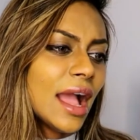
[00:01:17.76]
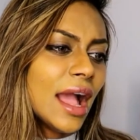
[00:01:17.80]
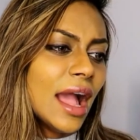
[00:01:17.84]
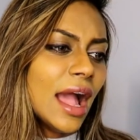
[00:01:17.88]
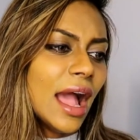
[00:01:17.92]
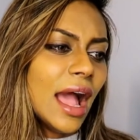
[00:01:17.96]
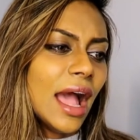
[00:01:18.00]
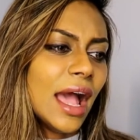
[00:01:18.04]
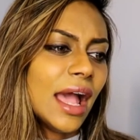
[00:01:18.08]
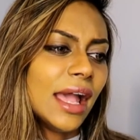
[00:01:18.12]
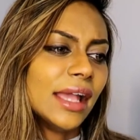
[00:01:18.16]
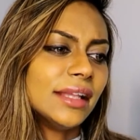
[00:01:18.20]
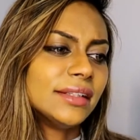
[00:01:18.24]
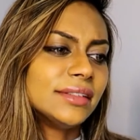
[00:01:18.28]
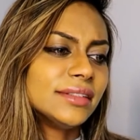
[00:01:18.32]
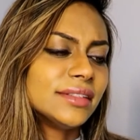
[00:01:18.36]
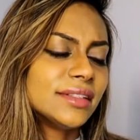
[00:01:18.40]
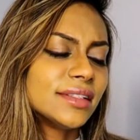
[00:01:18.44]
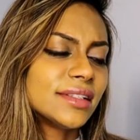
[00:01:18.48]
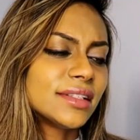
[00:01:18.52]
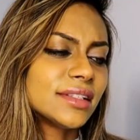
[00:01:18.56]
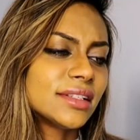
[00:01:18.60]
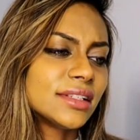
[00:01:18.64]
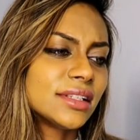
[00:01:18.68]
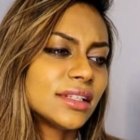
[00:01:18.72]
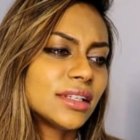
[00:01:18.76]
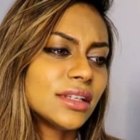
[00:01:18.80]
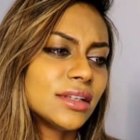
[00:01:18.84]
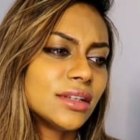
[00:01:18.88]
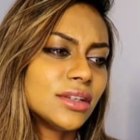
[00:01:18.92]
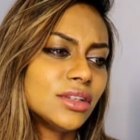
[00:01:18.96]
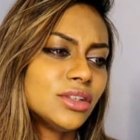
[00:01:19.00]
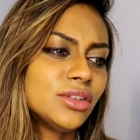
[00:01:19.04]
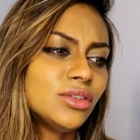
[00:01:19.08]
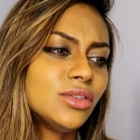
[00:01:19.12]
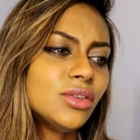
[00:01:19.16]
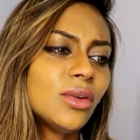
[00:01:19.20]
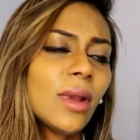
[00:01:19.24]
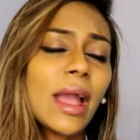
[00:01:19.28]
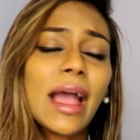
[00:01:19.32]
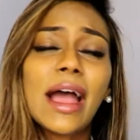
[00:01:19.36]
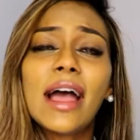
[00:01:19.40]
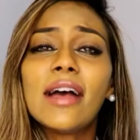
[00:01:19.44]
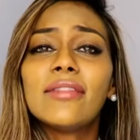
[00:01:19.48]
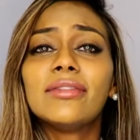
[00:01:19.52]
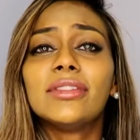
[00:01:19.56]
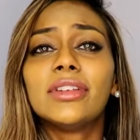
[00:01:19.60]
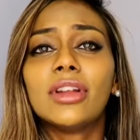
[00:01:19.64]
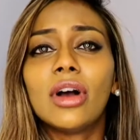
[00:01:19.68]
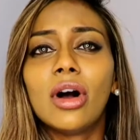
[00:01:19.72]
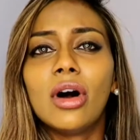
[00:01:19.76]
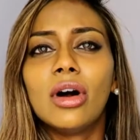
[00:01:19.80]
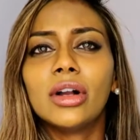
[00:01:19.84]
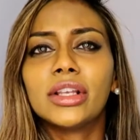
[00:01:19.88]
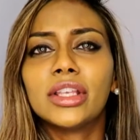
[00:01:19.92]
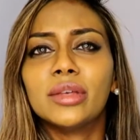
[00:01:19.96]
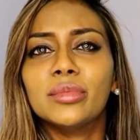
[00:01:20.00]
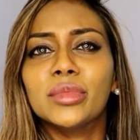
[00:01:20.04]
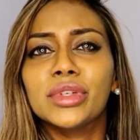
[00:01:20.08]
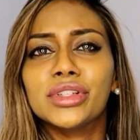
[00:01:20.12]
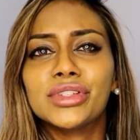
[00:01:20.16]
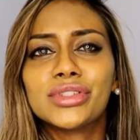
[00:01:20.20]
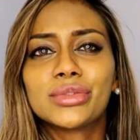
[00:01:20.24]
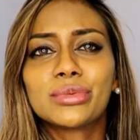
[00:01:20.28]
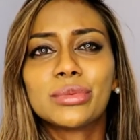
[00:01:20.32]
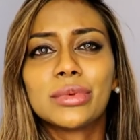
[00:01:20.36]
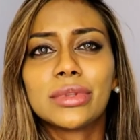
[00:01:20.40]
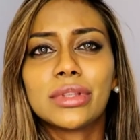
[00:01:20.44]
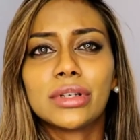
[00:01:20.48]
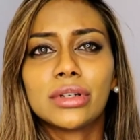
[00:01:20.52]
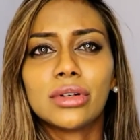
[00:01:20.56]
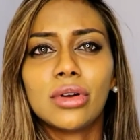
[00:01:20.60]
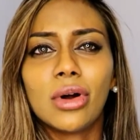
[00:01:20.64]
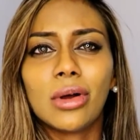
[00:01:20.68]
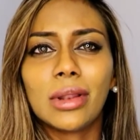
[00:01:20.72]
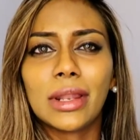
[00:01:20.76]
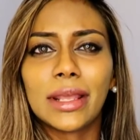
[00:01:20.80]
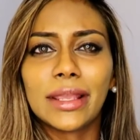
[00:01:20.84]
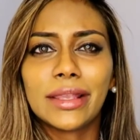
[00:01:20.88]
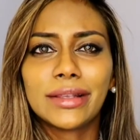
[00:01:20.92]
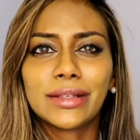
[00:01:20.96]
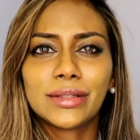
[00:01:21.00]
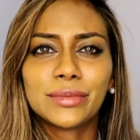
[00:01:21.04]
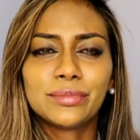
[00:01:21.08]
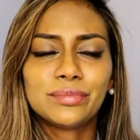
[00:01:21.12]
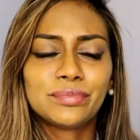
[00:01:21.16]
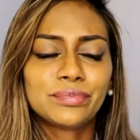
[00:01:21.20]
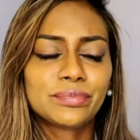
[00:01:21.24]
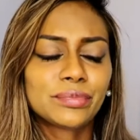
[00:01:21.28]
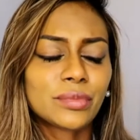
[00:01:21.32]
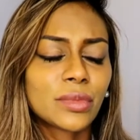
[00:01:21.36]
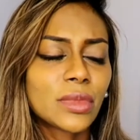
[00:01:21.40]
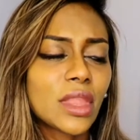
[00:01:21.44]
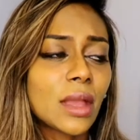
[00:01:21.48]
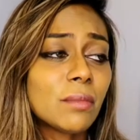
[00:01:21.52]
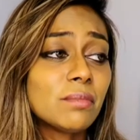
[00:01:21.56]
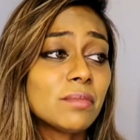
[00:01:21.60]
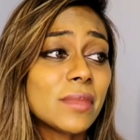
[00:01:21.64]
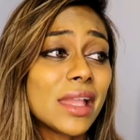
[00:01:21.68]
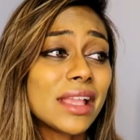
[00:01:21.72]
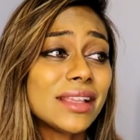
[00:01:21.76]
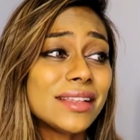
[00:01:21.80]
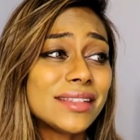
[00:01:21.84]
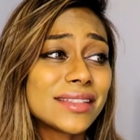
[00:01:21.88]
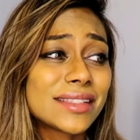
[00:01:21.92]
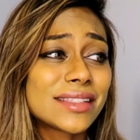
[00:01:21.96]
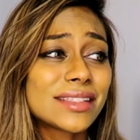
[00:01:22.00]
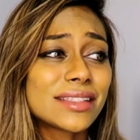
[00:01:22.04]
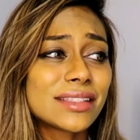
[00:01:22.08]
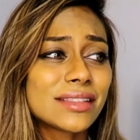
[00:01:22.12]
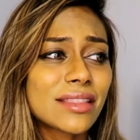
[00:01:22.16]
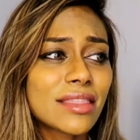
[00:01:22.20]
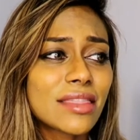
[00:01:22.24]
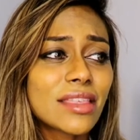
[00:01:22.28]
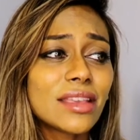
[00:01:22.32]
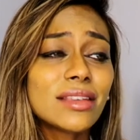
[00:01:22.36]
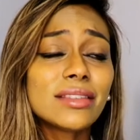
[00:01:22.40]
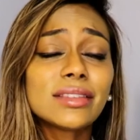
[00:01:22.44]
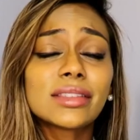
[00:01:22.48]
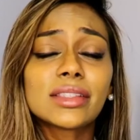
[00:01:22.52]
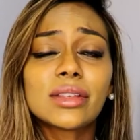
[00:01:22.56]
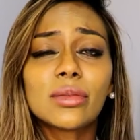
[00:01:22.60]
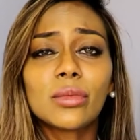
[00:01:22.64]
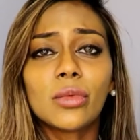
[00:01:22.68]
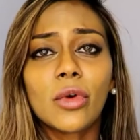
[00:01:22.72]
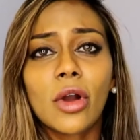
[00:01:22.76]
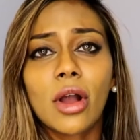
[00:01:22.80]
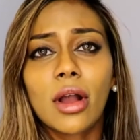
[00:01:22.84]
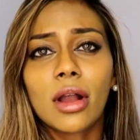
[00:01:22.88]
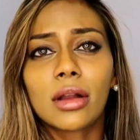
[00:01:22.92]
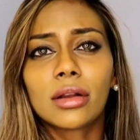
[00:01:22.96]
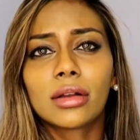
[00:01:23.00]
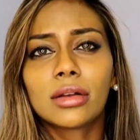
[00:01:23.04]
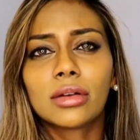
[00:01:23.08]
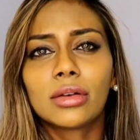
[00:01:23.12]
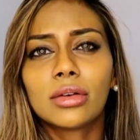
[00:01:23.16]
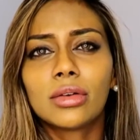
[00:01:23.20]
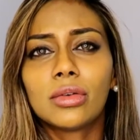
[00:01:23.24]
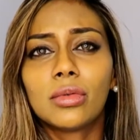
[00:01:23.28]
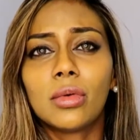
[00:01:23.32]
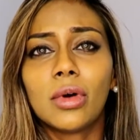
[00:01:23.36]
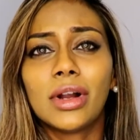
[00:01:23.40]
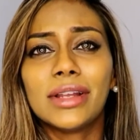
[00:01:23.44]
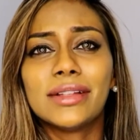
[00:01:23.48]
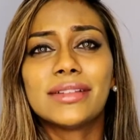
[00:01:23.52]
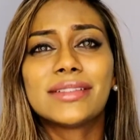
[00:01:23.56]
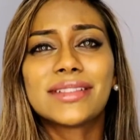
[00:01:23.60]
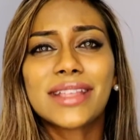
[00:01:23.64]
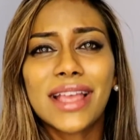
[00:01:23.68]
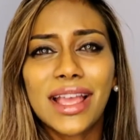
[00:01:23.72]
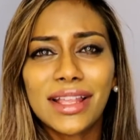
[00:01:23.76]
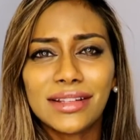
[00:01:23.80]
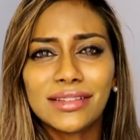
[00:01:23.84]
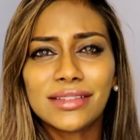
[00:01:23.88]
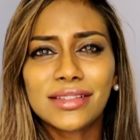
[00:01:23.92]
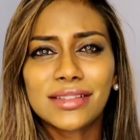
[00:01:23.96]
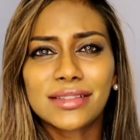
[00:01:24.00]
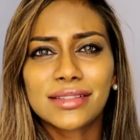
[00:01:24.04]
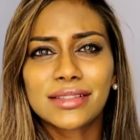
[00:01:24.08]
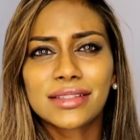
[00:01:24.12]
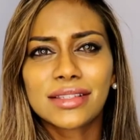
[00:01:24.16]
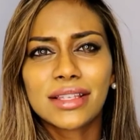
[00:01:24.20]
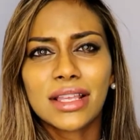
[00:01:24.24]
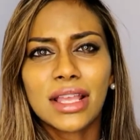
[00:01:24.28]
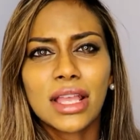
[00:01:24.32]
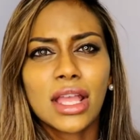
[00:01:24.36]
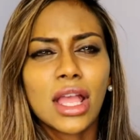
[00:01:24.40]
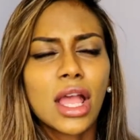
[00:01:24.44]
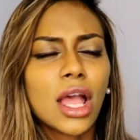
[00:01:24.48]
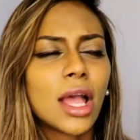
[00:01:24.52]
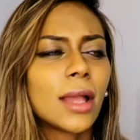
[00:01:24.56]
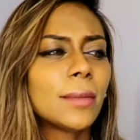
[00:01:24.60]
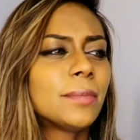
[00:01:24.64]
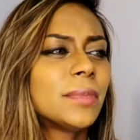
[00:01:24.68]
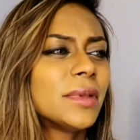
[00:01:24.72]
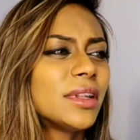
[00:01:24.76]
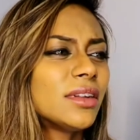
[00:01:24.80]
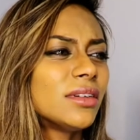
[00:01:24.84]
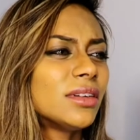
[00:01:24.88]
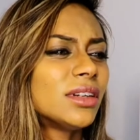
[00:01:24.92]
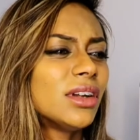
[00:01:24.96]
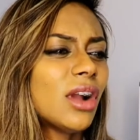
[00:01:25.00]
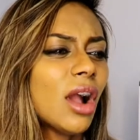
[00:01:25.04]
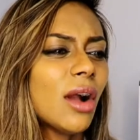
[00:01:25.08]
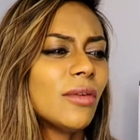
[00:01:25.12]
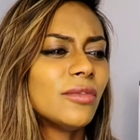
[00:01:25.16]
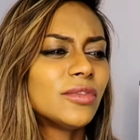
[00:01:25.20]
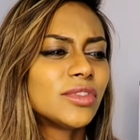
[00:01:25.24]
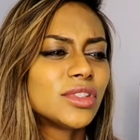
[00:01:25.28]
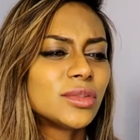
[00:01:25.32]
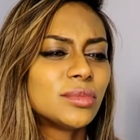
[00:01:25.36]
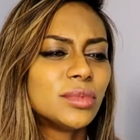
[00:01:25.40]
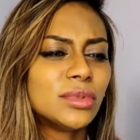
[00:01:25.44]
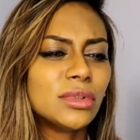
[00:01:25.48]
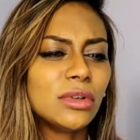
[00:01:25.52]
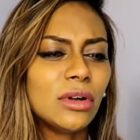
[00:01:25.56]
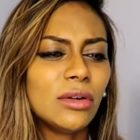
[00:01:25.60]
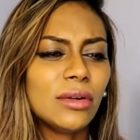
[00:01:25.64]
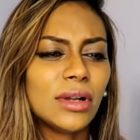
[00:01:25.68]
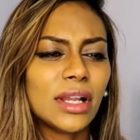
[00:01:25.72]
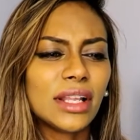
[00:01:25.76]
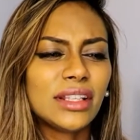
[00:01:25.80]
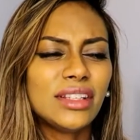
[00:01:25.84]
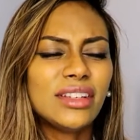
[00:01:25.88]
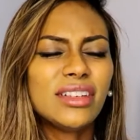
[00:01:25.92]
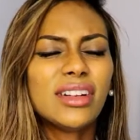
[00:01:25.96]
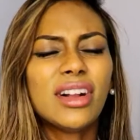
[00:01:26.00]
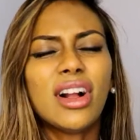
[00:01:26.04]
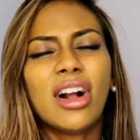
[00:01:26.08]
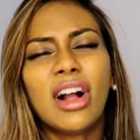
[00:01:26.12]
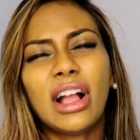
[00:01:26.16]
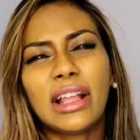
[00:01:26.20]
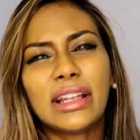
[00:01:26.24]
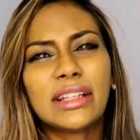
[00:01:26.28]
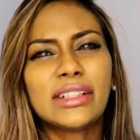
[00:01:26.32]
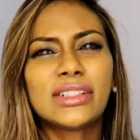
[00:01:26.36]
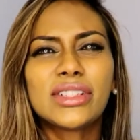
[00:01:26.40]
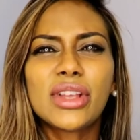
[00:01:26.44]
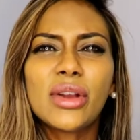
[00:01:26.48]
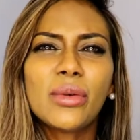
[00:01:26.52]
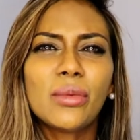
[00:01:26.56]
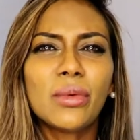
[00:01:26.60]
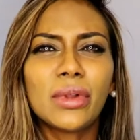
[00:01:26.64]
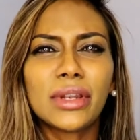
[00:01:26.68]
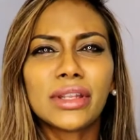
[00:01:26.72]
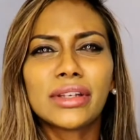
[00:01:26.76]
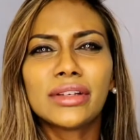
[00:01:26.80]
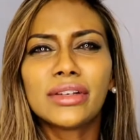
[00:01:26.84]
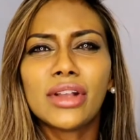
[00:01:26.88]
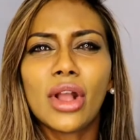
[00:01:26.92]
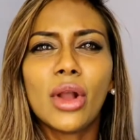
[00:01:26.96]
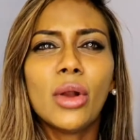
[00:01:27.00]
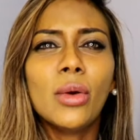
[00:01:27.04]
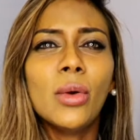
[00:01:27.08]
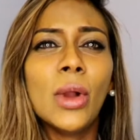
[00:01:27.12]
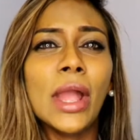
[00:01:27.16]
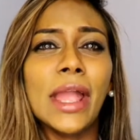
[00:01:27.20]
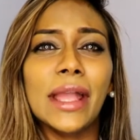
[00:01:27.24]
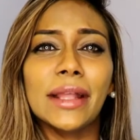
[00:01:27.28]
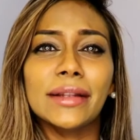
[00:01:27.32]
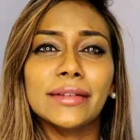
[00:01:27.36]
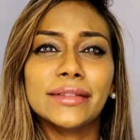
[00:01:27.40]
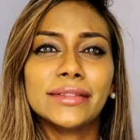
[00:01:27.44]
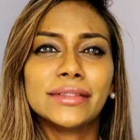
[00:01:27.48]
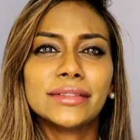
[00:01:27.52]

And you have an argument with a colleague that makes things at work quite tense, a bit uncomfortable, and you kind of don't want to go in.